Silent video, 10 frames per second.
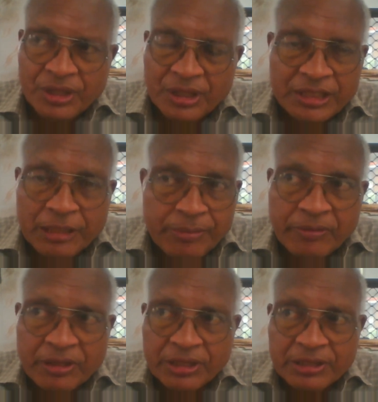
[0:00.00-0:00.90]
That
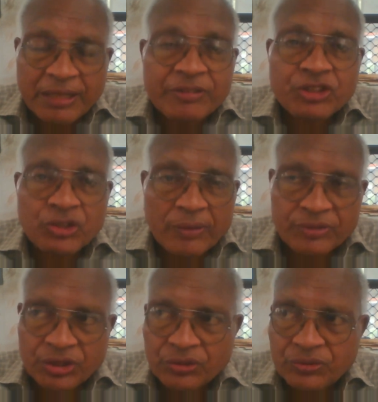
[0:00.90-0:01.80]
power never
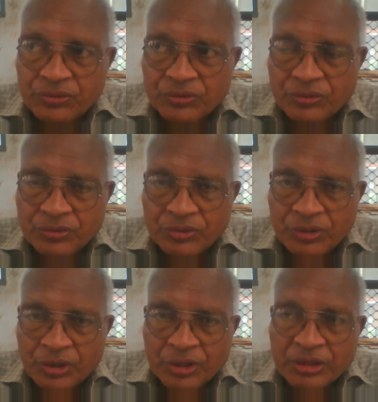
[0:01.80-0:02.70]
stops you.
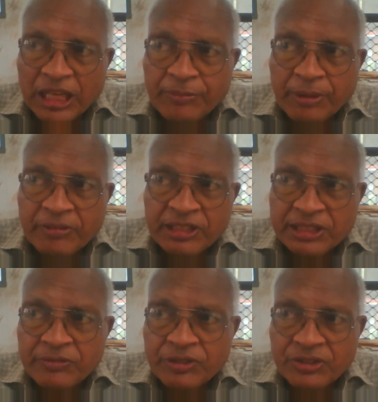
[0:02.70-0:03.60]
That power has
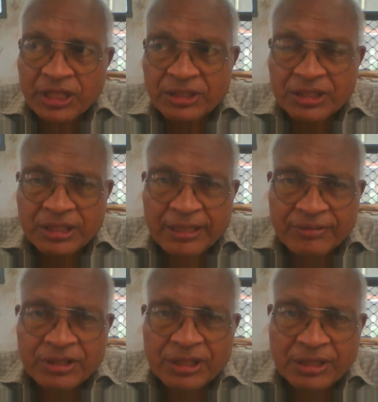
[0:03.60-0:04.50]
given structure and
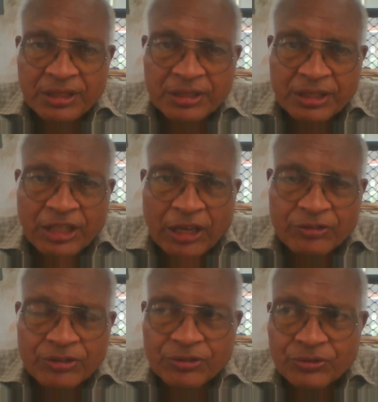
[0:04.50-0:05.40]
everything you have
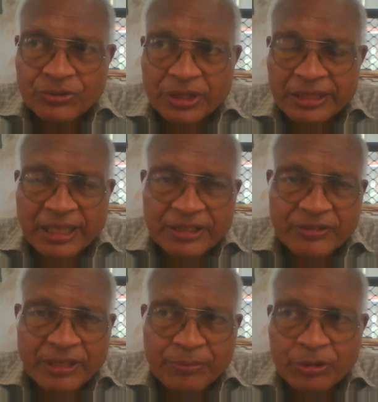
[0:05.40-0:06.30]
to use, and that's
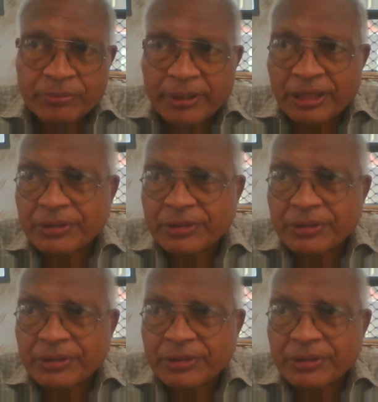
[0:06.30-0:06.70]
the important part.